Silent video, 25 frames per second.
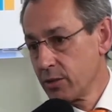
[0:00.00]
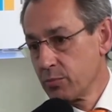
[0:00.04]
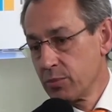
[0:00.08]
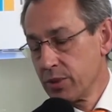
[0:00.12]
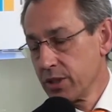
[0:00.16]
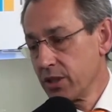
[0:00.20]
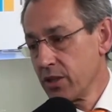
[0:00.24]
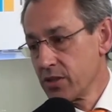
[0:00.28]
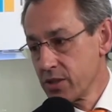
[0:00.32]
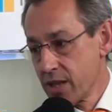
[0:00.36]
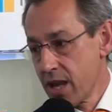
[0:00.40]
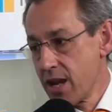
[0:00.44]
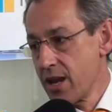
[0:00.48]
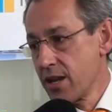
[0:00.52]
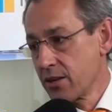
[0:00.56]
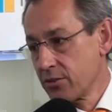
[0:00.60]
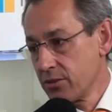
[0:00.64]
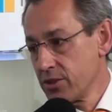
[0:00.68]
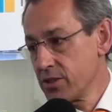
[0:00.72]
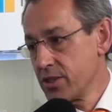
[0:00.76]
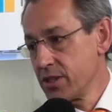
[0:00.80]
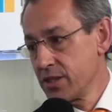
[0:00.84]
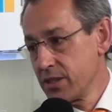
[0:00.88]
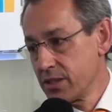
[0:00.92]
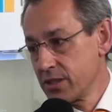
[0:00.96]
because
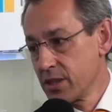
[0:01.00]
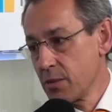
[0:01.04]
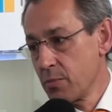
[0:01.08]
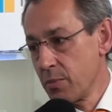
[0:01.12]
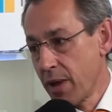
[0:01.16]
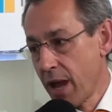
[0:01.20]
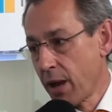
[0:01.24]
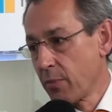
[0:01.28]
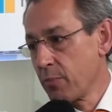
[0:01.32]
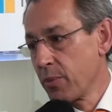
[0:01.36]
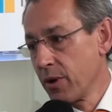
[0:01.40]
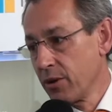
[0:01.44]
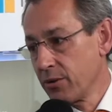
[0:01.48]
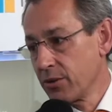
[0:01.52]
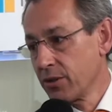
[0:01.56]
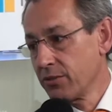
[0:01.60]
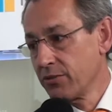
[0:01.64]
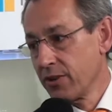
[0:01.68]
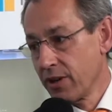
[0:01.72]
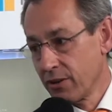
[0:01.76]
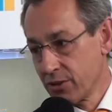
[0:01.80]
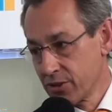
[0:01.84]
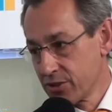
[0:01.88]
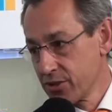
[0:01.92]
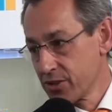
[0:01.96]
electricity is the backbone of
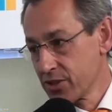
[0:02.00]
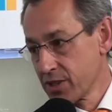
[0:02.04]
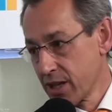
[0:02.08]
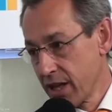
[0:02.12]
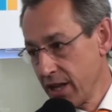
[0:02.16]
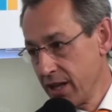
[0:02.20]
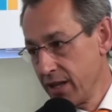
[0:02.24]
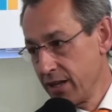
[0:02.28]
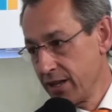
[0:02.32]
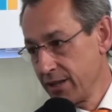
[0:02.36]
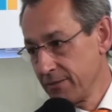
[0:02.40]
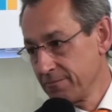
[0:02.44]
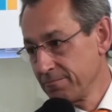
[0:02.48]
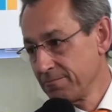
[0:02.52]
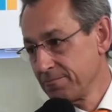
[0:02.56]
our society.